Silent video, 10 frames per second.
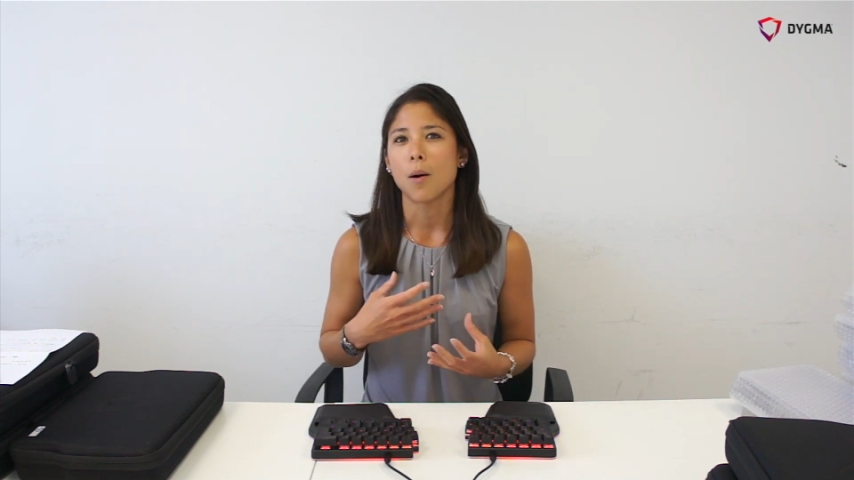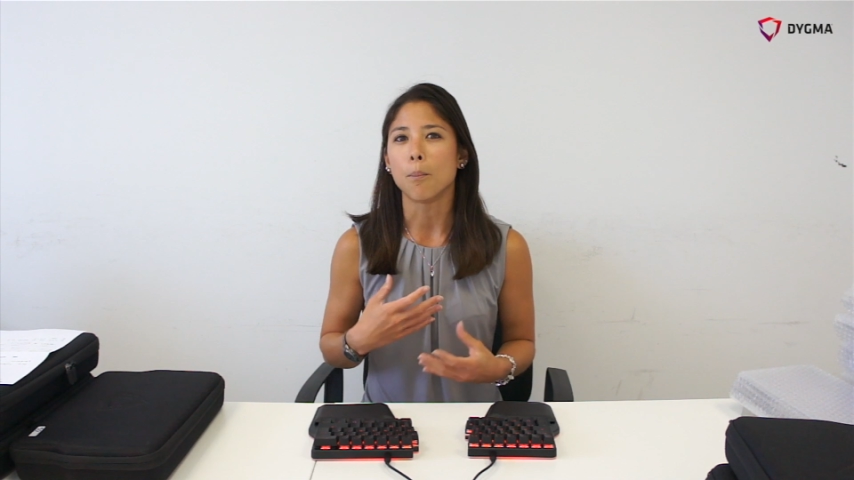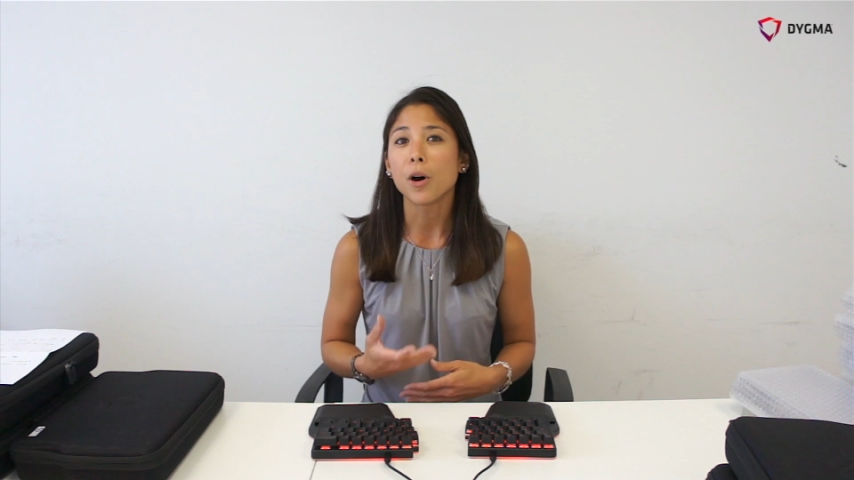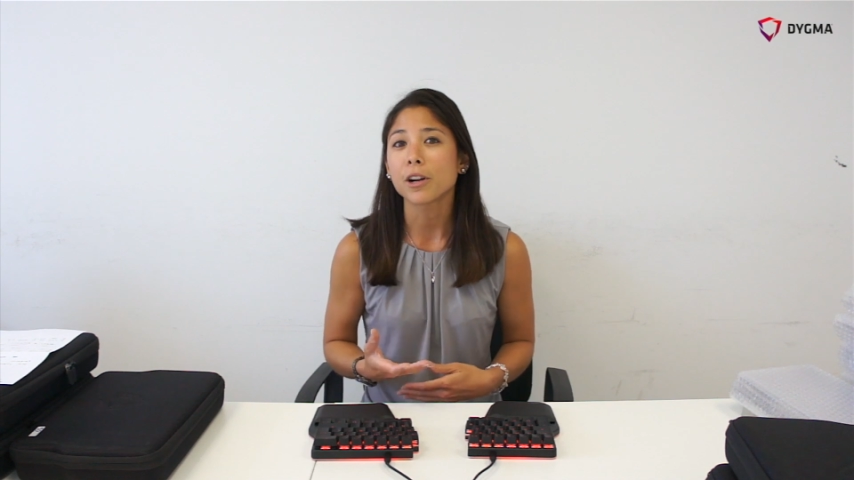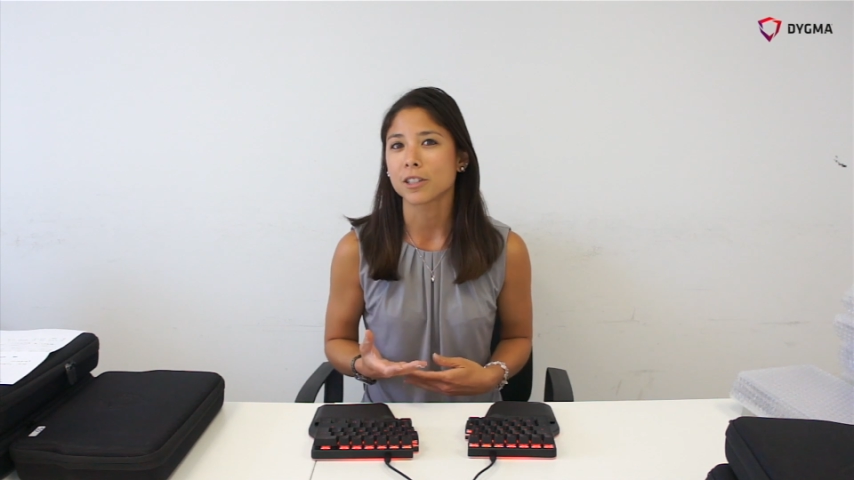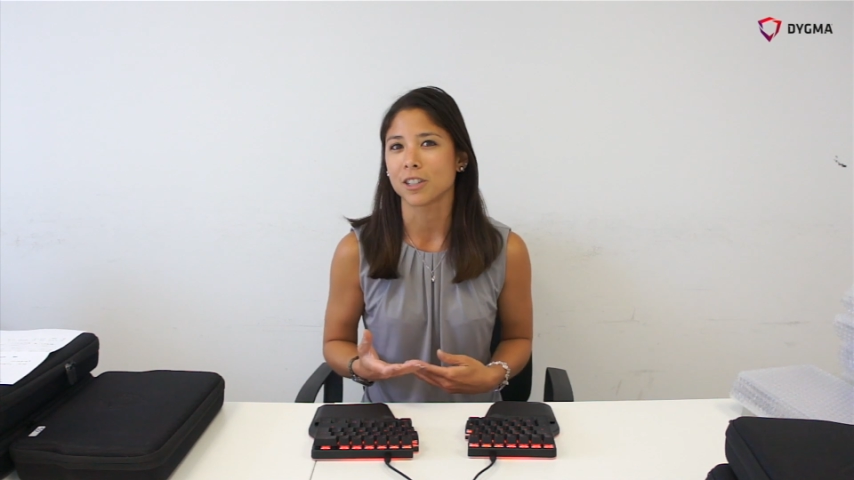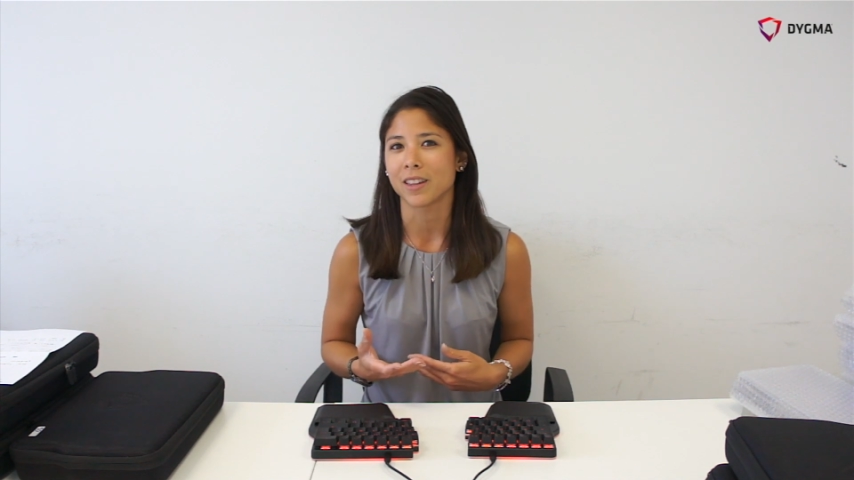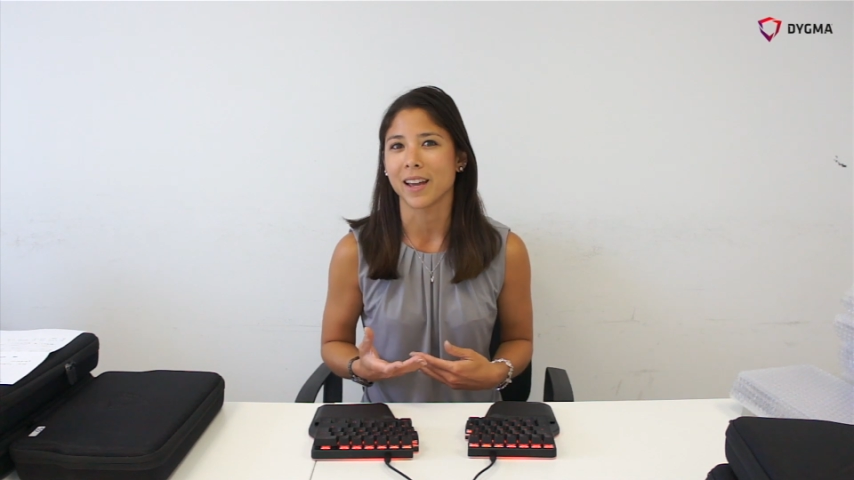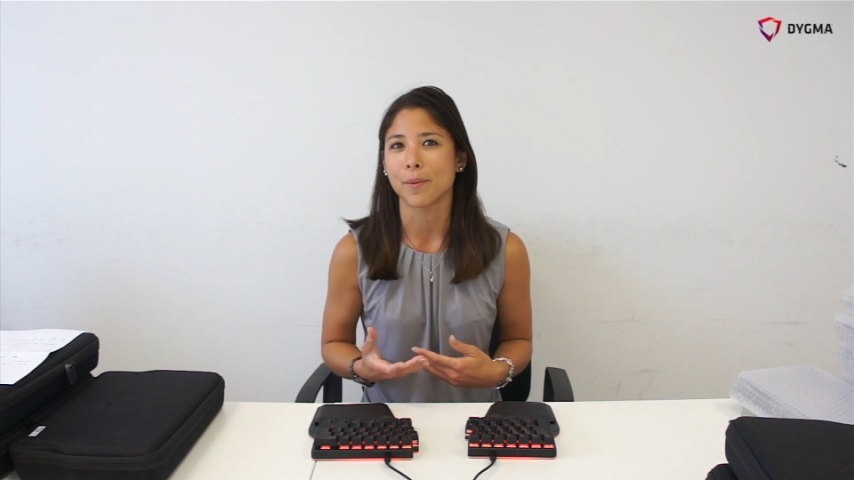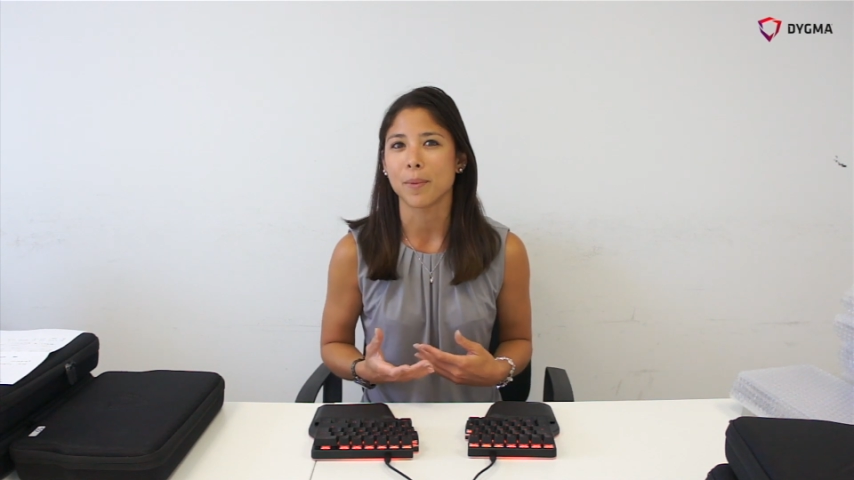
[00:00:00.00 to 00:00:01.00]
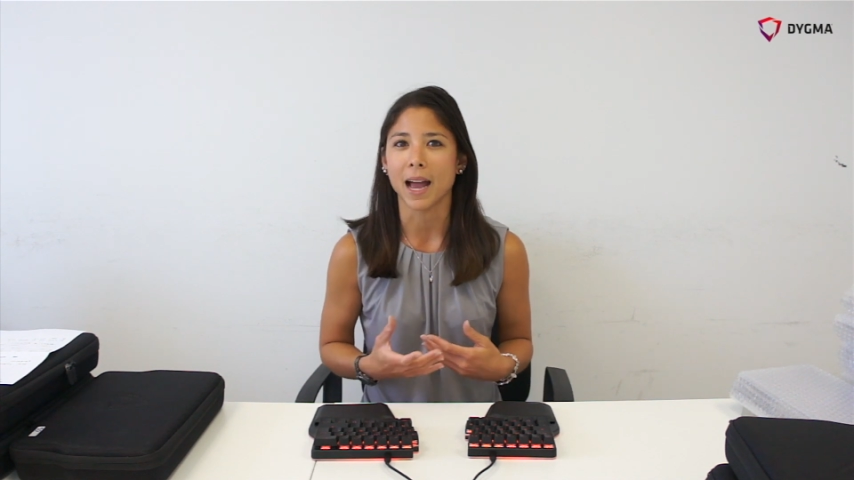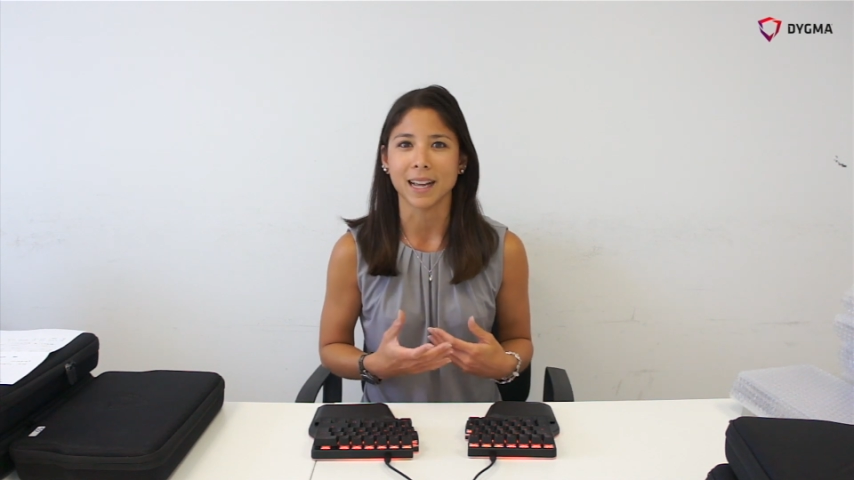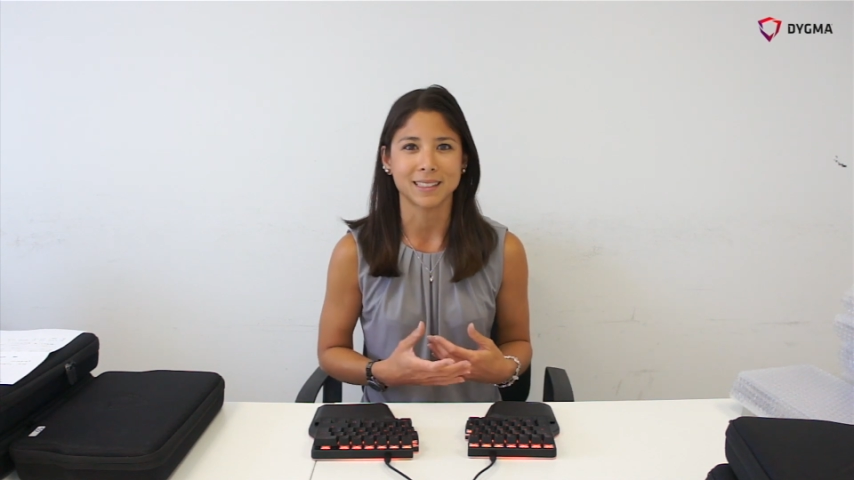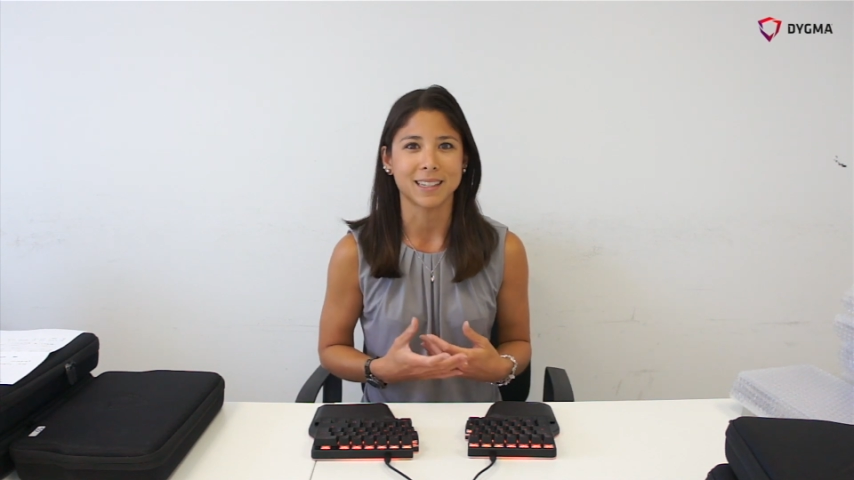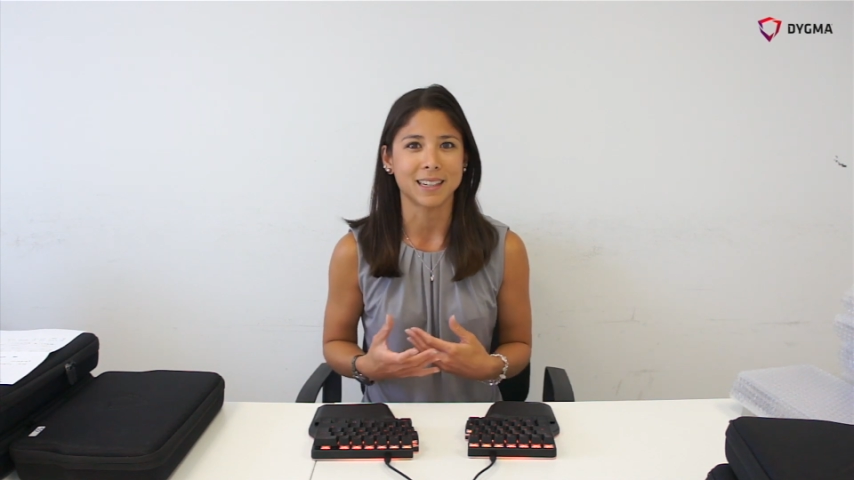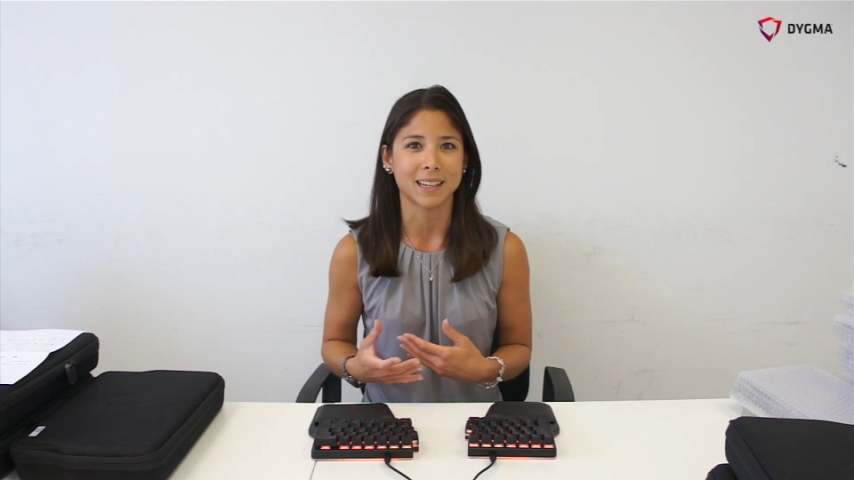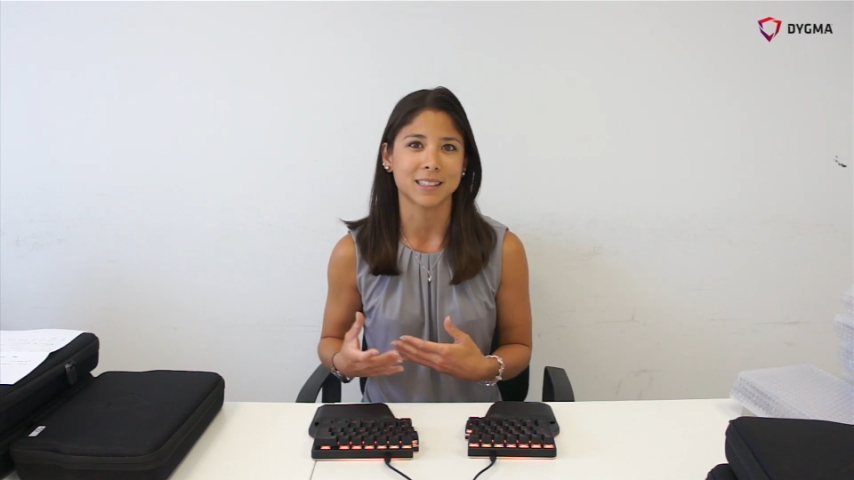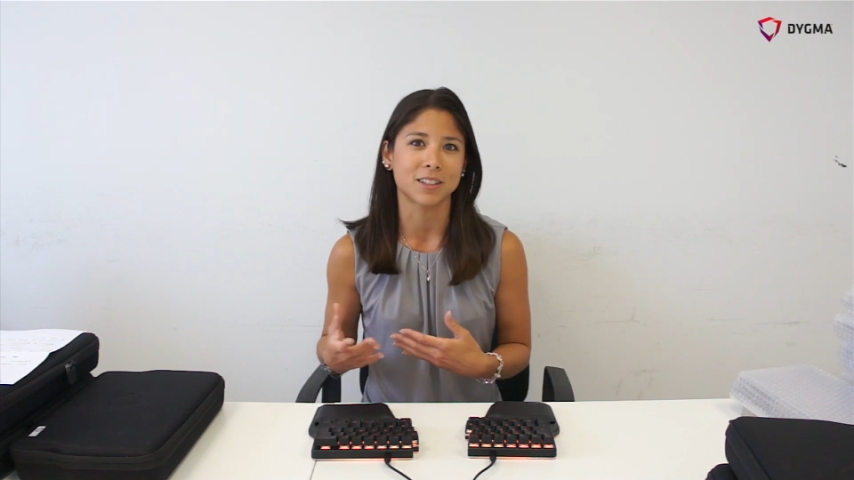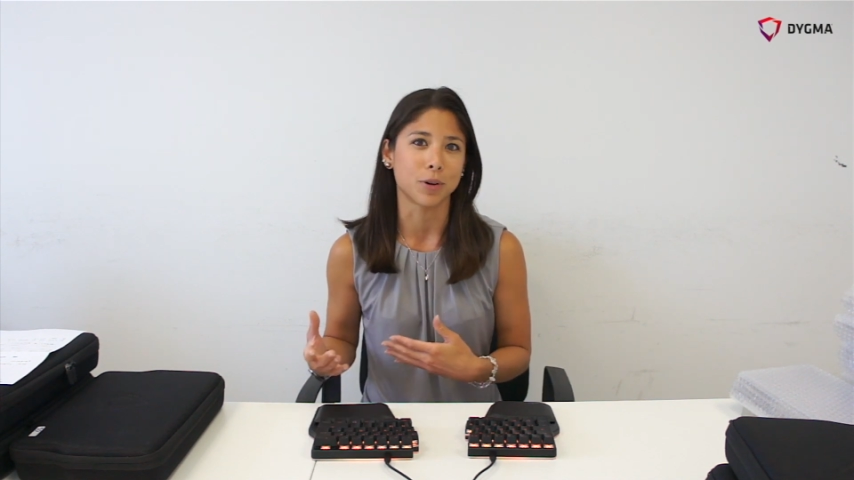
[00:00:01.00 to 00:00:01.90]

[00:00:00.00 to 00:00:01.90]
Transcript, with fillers: monitor them as they test the